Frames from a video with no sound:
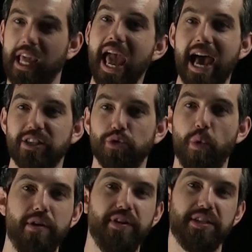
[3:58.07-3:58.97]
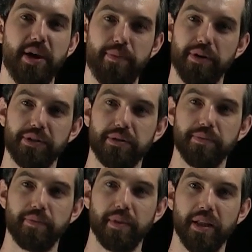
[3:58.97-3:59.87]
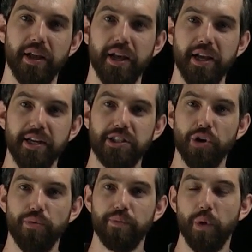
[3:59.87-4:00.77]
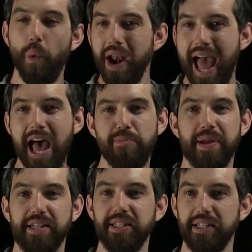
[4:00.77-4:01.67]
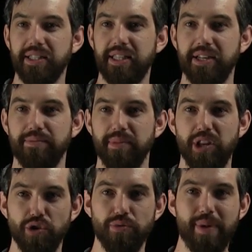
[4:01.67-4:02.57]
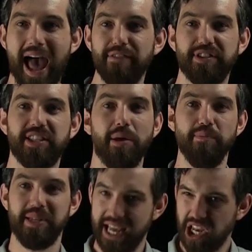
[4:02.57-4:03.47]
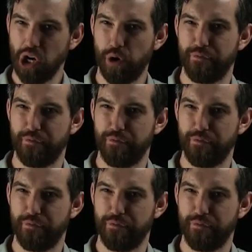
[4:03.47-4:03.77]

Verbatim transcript: guess one of these numbers? So what happens is that you have some particular